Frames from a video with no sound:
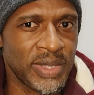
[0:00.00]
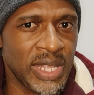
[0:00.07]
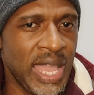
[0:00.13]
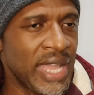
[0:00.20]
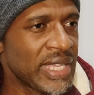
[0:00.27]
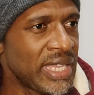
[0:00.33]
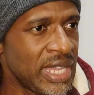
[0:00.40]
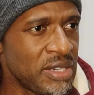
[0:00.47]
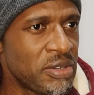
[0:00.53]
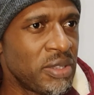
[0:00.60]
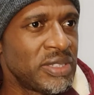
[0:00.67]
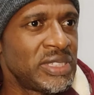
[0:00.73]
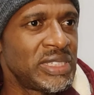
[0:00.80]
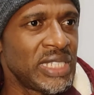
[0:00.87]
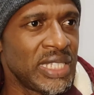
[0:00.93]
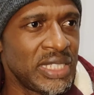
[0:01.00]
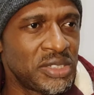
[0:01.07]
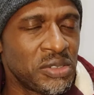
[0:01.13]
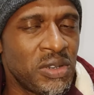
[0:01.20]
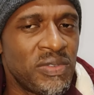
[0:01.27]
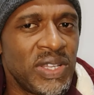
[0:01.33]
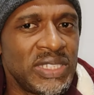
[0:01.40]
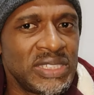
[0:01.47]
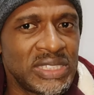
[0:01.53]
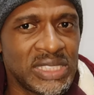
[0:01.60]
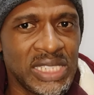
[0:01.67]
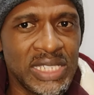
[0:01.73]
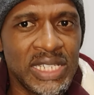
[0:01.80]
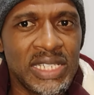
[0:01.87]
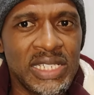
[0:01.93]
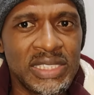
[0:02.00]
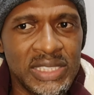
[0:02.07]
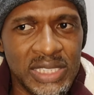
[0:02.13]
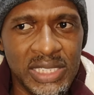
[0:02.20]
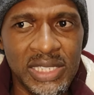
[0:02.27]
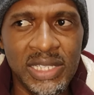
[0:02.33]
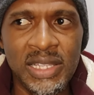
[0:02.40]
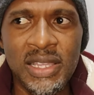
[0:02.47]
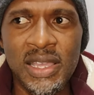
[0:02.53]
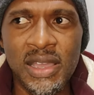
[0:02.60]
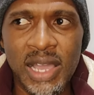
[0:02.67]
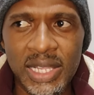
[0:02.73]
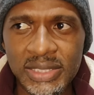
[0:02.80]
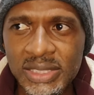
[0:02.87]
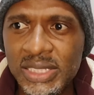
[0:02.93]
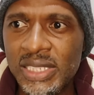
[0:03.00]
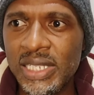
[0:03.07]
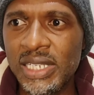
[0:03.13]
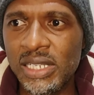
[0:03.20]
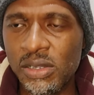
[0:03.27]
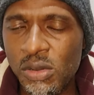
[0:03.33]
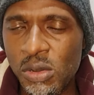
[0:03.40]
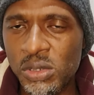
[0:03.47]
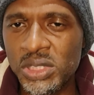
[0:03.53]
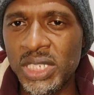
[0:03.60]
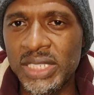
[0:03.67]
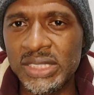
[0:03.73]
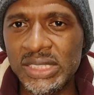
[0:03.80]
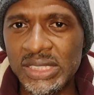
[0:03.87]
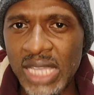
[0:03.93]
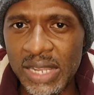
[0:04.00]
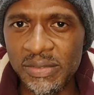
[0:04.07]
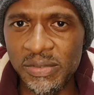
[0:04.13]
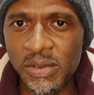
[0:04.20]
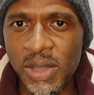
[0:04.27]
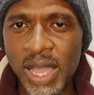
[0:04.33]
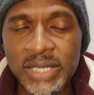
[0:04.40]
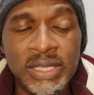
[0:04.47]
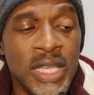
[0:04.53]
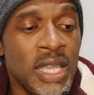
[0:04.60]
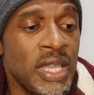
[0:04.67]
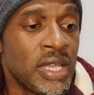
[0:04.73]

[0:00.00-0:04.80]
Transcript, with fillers: I cannot say it's over until another deal, until another coach has signed for us.